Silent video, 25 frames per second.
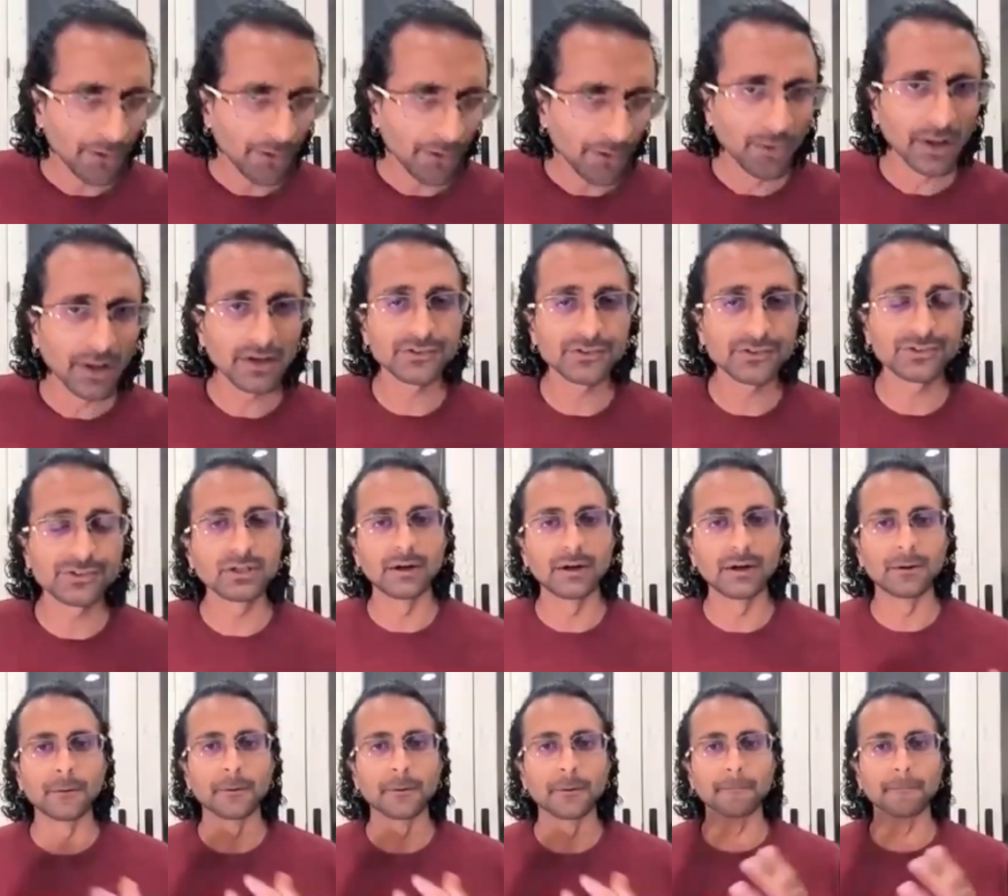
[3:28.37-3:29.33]
I want to
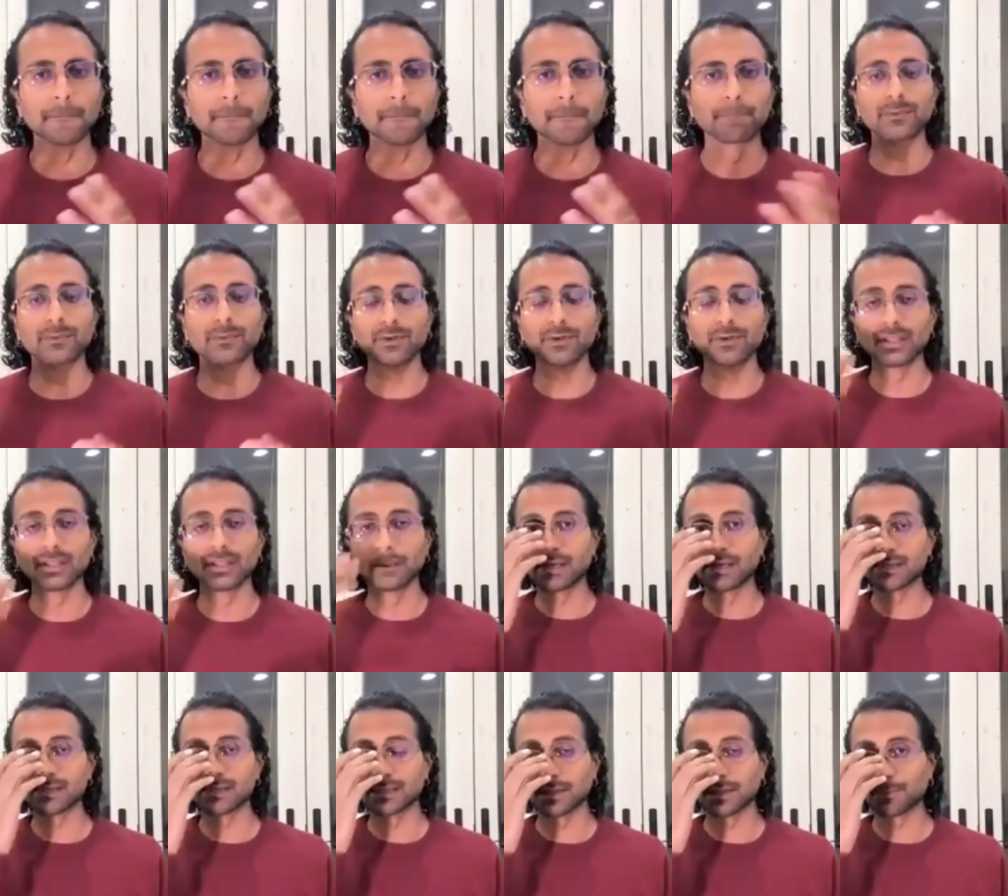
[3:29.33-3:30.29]
just do a
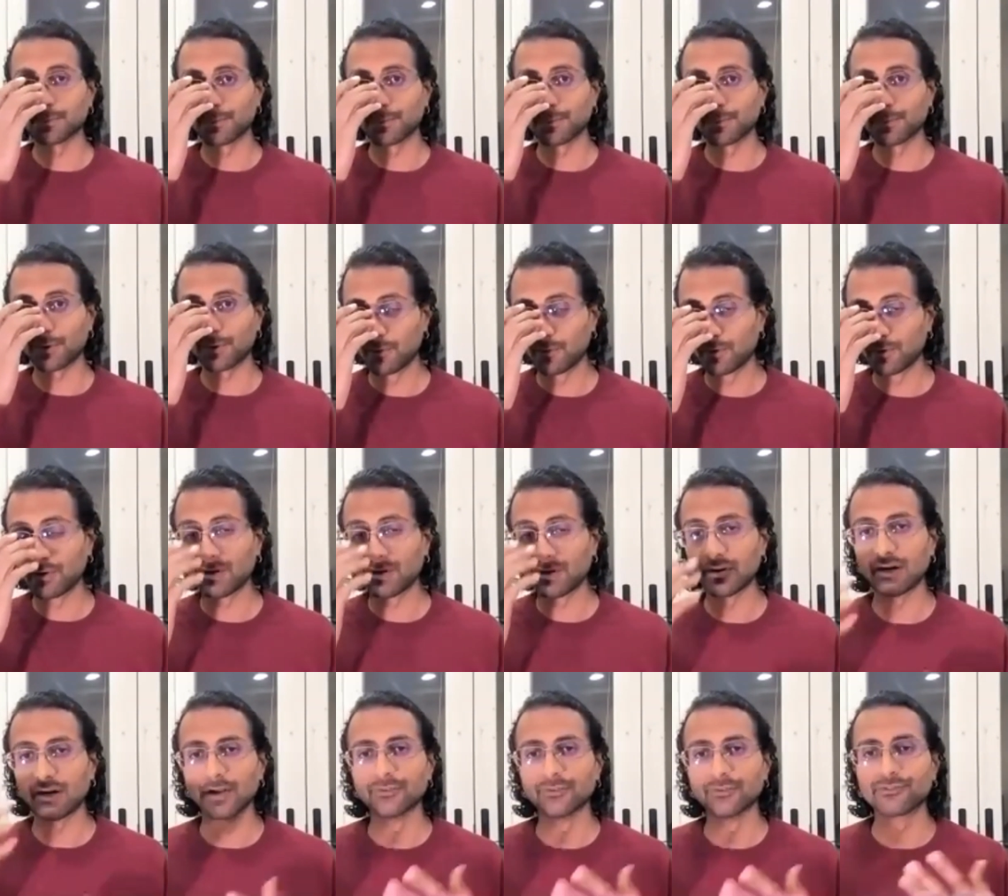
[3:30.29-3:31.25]
really basic
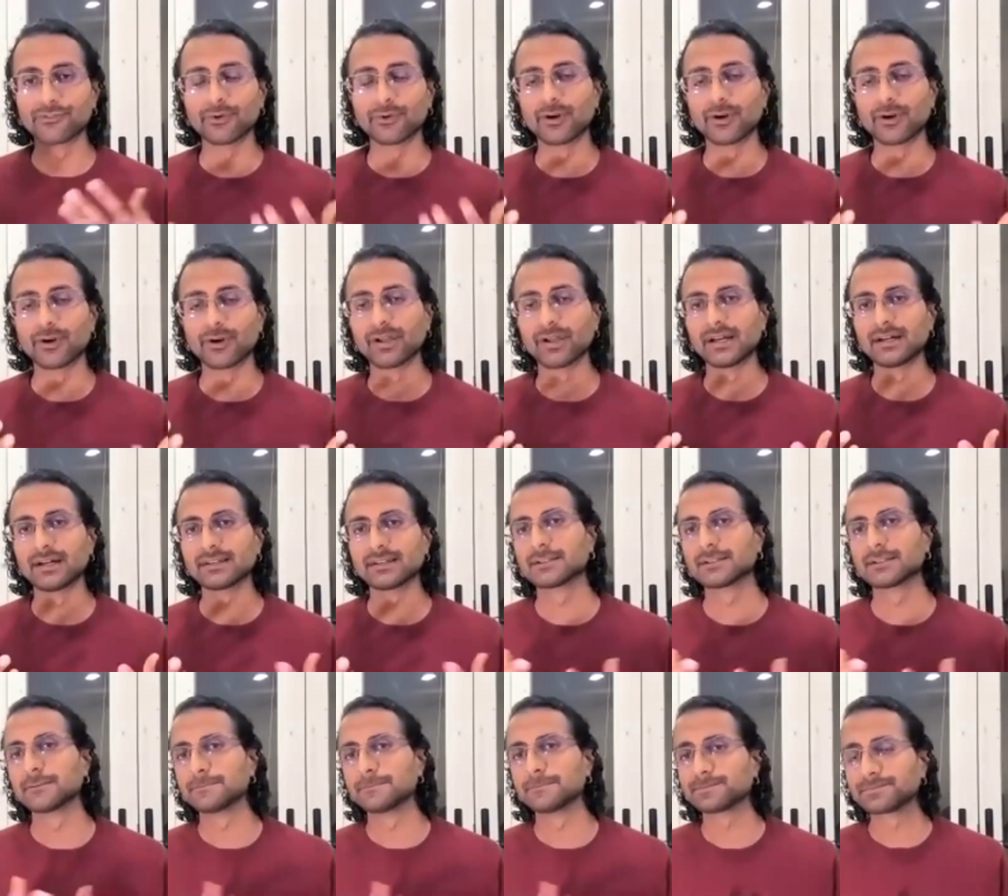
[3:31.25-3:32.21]
primer on soil
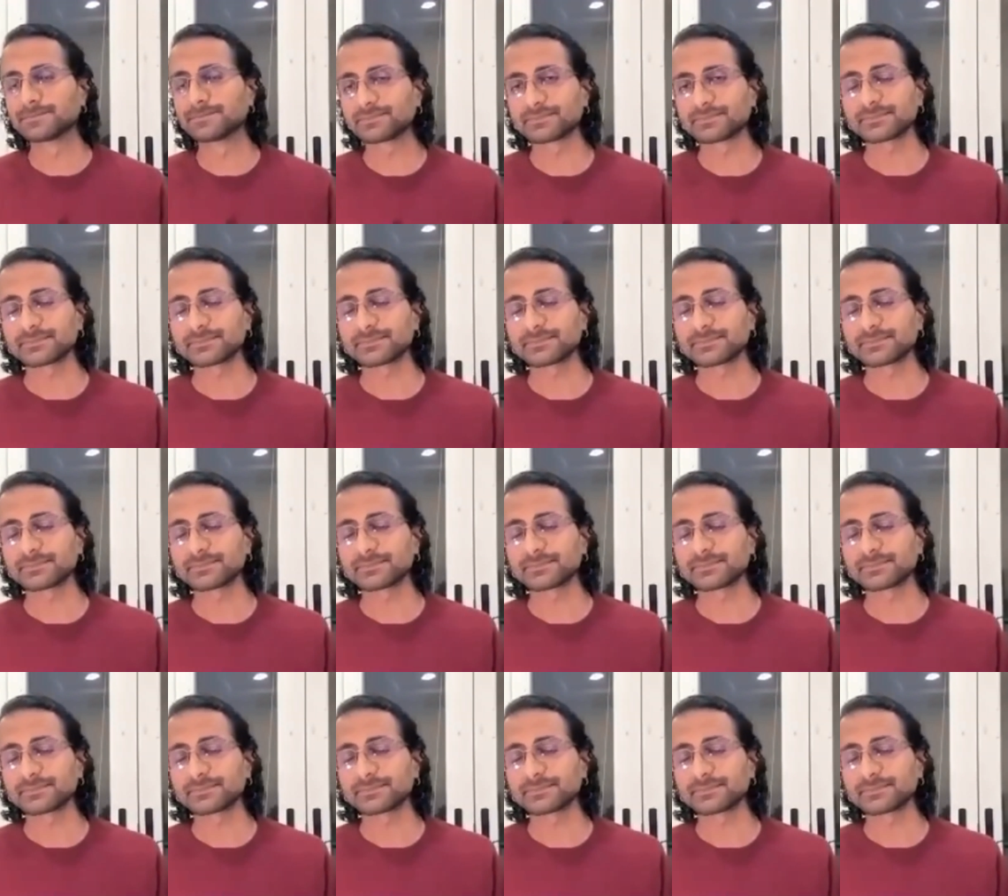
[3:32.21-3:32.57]
health.